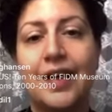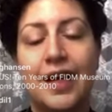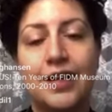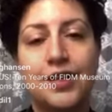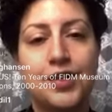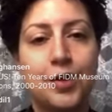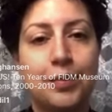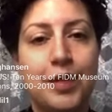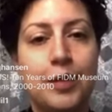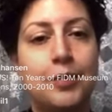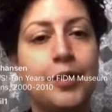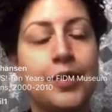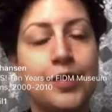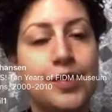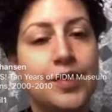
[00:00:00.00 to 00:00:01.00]
And so
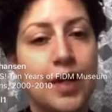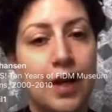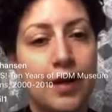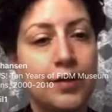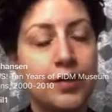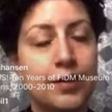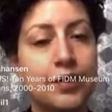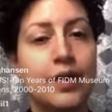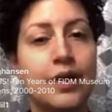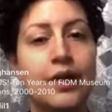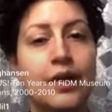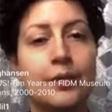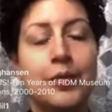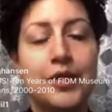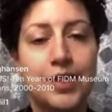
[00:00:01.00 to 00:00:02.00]
people used other
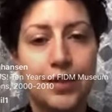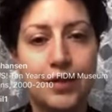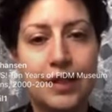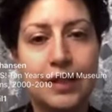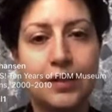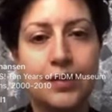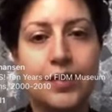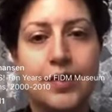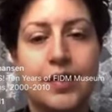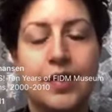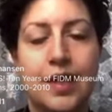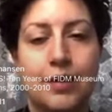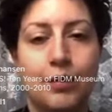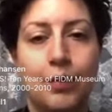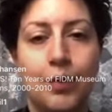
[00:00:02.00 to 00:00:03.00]
materials
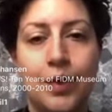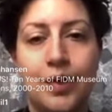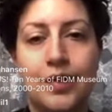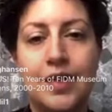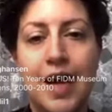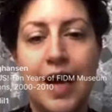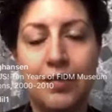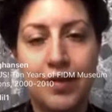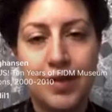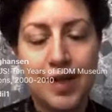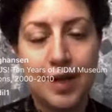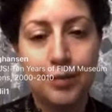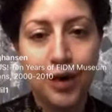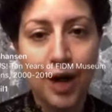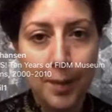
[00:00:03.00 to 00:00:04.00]
that would have the
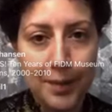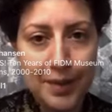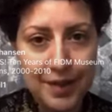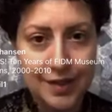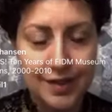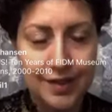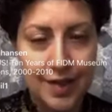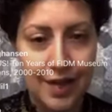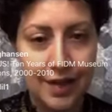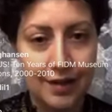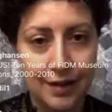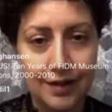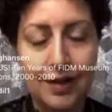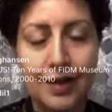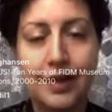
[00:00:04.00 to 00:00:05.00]
same properties as
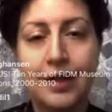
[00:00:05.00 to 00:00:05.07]
hair.